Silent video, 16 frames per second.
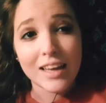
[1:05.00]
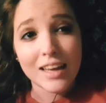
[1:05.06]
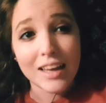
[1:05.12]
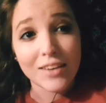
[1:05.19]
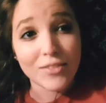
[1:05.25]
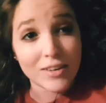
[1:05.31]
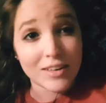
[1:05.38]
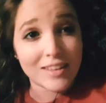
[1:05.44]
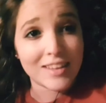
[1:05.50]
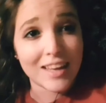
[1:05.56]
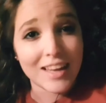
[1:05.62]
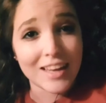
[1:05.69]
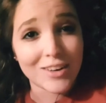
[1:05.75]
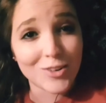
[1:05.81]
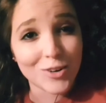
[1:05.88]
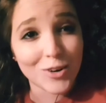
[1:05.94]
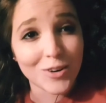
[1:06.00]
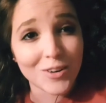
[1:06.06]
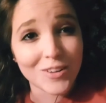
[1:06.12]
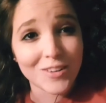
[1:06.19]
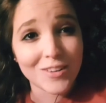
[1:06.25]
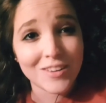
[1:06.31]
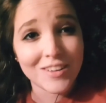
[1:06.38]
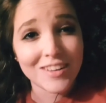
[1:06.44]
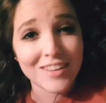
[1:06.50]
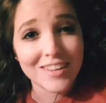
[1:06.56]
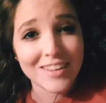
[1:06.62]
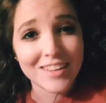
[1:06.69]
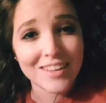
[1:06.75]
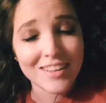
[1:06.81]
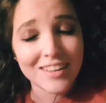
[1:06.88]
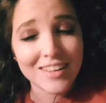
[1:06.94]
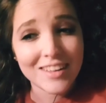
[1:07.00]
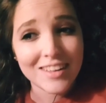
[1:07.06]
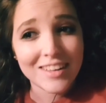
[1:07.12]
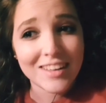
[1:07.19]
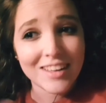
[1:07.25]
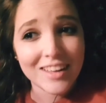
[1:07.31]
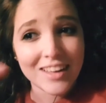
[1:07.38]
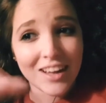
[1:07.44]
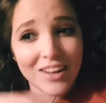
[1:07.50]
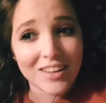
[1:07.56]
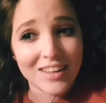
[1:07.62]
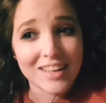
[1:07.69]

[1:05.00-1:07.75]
everything internal on